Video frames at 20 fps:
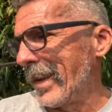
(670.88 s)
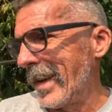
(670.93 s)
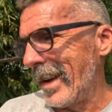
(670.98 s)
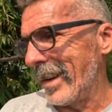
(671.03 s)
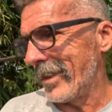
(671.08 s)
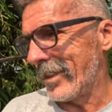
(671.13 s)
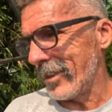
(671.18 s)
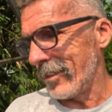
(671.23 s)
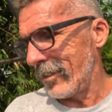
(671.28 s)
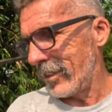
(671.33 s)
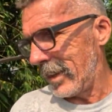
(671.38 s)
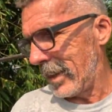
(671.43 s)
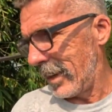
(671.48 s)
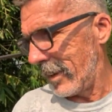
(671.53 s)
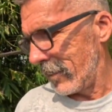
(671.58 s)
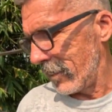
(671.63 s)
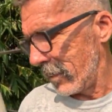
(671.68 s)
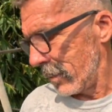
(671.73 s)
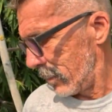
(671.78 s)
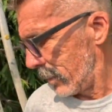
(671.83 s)
plants or
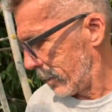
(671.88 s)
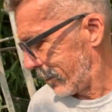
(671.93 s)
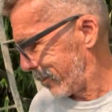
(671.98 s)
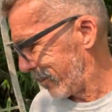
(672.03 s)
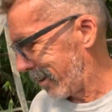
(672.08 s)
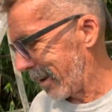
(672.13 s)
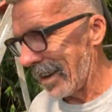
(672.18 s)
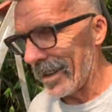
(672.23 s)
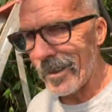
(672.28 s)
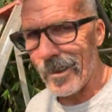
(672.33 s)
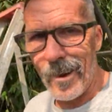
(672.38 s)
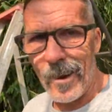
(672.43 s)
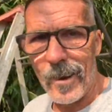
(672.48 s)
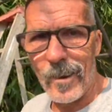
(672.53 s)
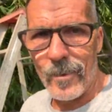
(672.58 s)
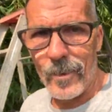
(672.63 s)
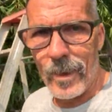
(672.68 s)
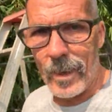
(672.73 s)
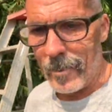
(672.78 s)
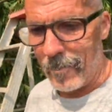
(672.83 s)
whatever. That's what I
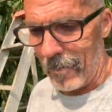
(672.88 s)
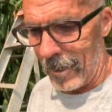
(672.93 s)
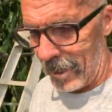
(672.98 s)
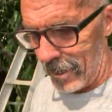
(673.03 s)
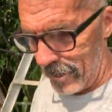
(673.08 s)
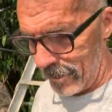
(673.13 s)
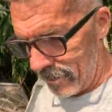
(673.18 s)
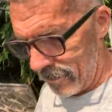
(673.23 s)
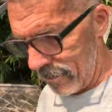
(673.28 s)
thought of anyway.